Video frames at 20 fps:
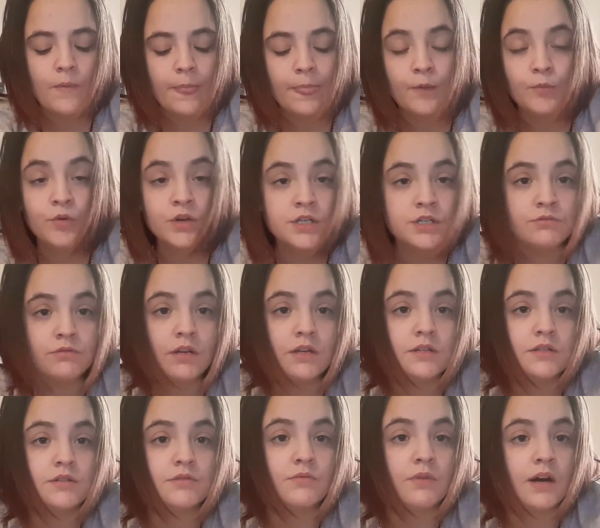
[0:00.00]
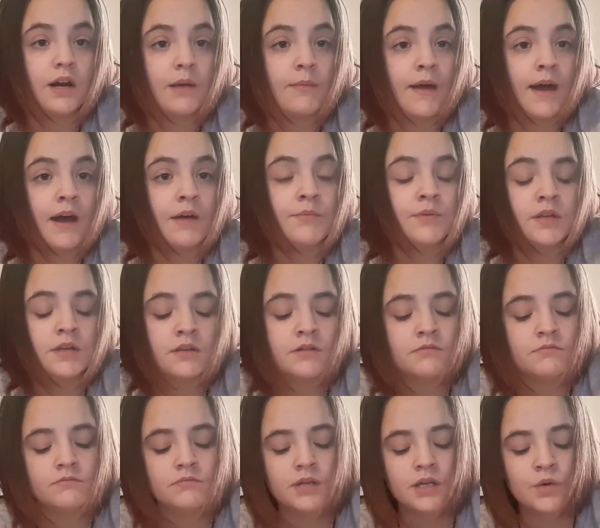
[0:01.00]
What do I do when I'm happy,
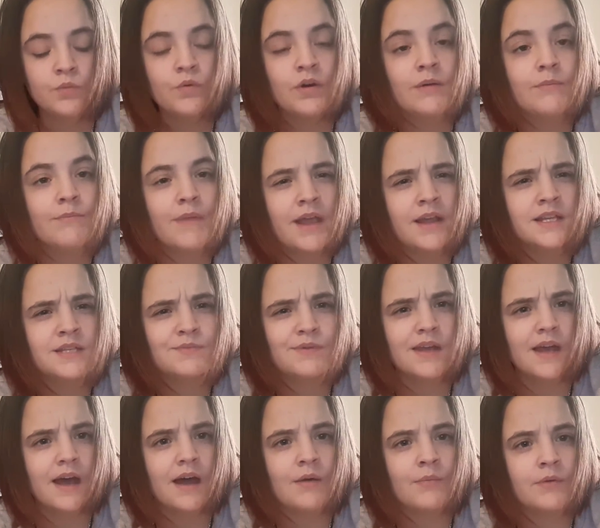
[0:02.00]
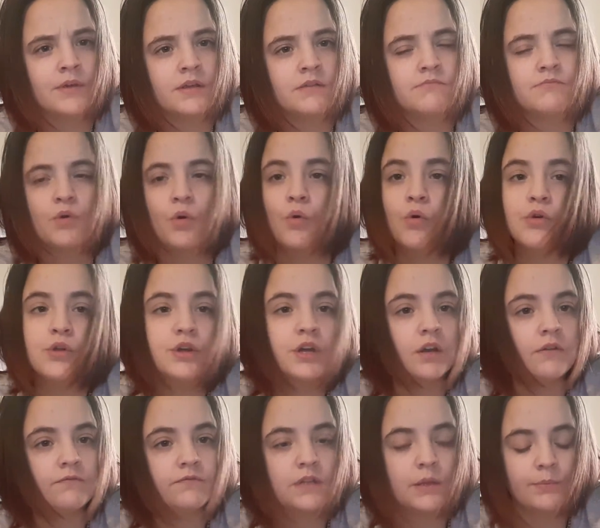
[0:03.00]
and what makes me happy? Or you
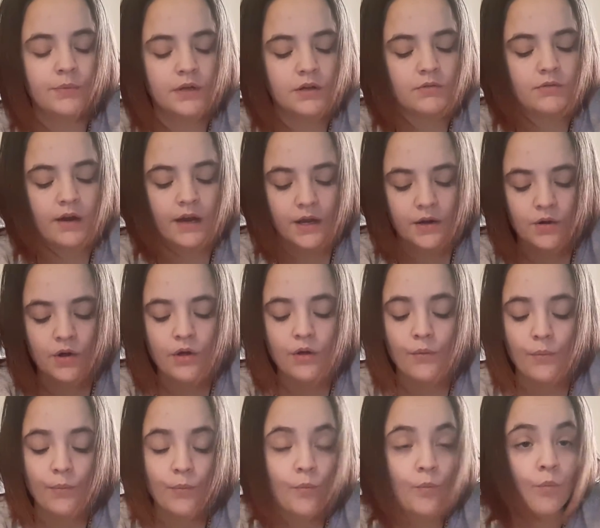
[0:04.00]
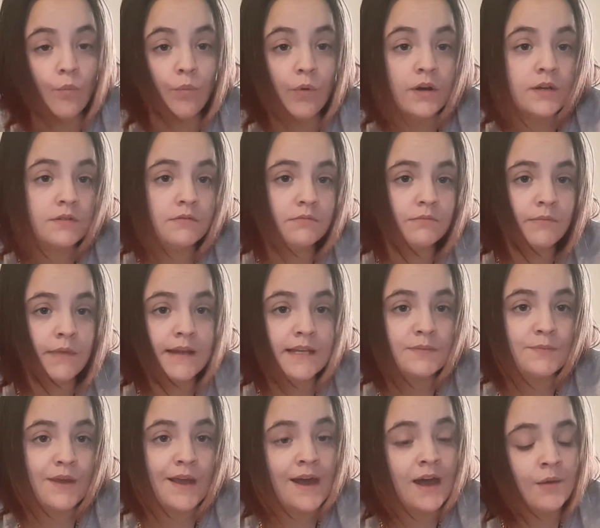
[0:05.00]
can flip it, right? What makes
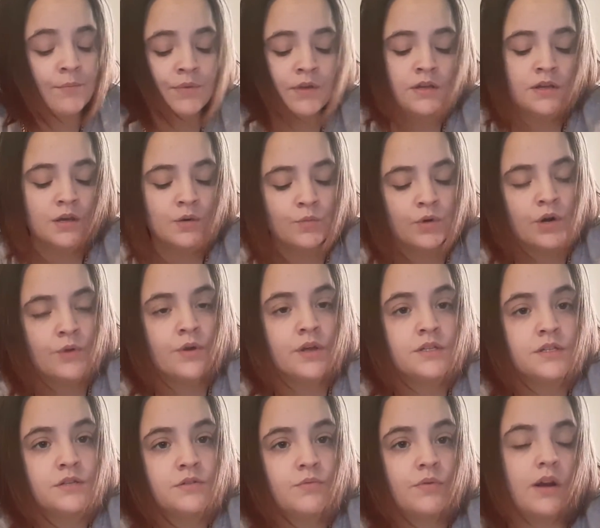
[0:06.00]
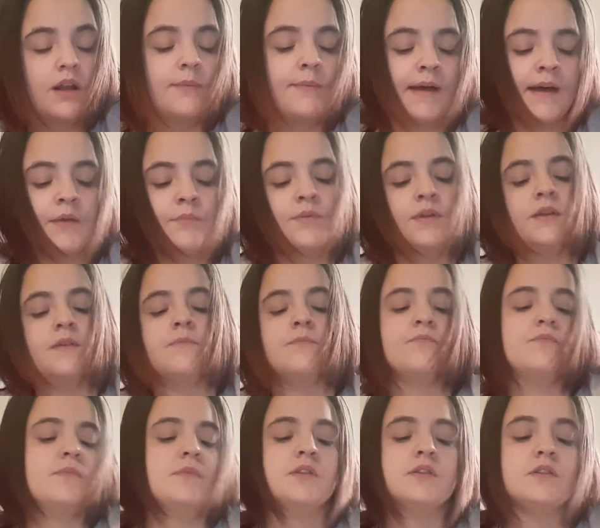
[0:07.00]
me happy, and what do I do when I'm happy?
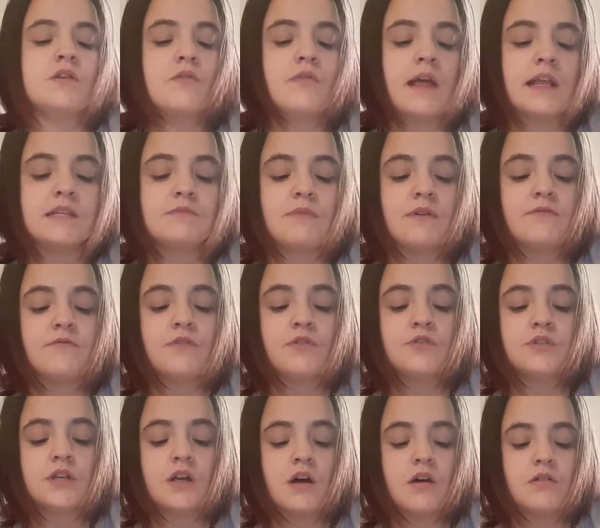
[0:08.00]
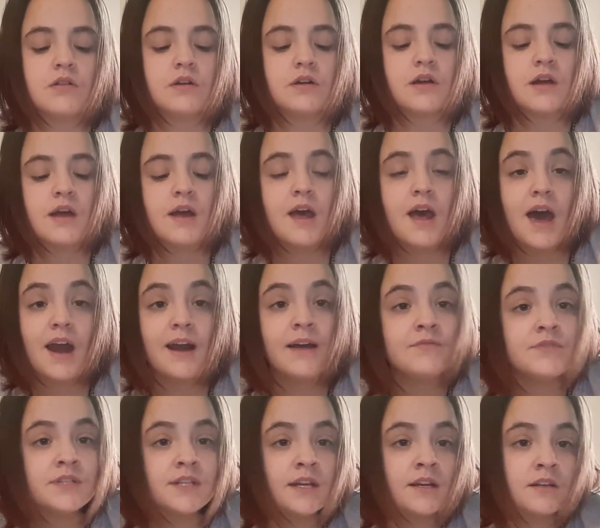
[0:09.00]
So that's my first color, and I've
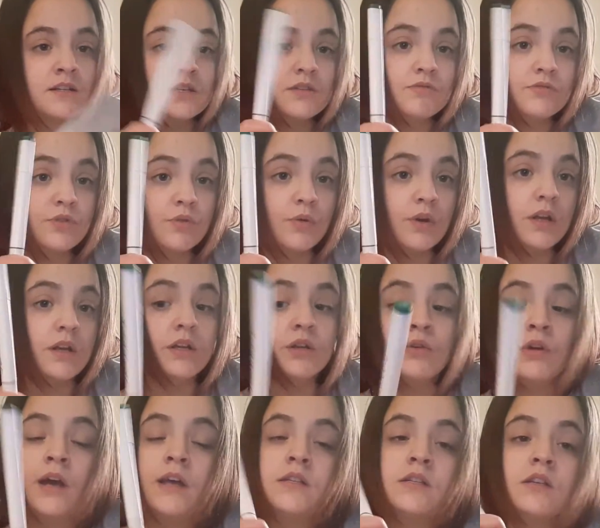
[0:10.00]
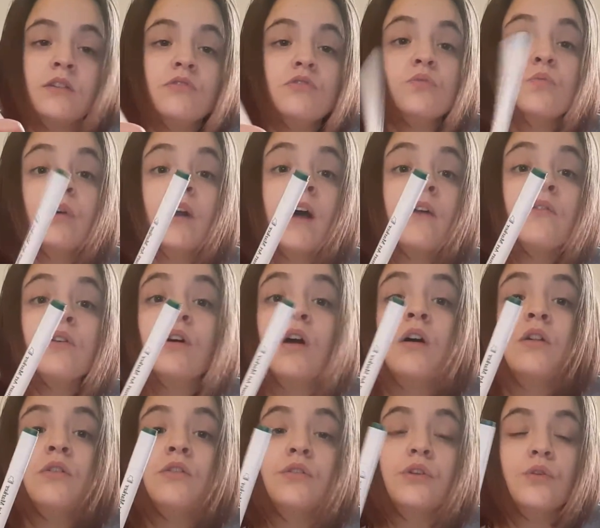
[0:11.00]
decided to use green. You guys can use whatever
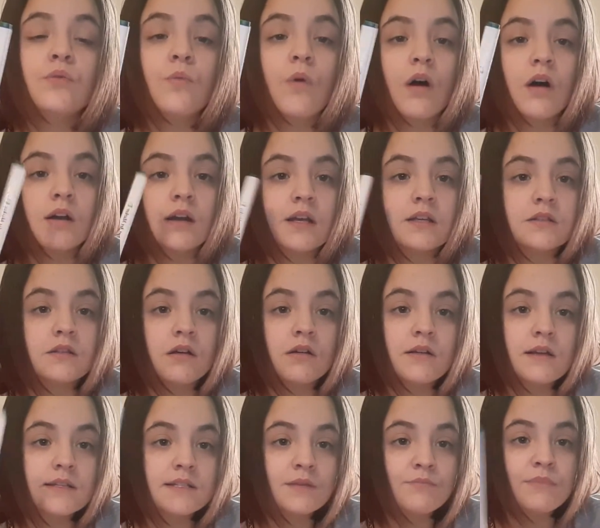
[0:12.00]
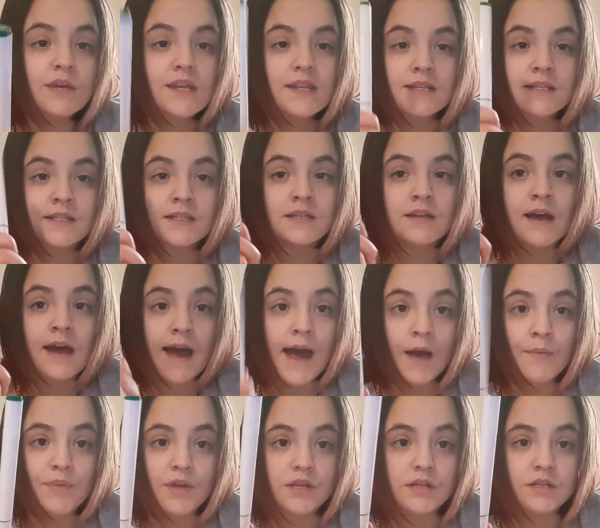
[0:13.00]
color you want, as long as it means
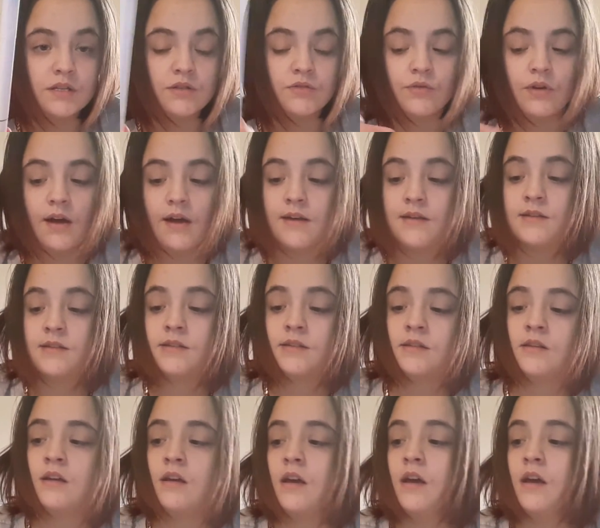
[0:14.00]
happy to you guys.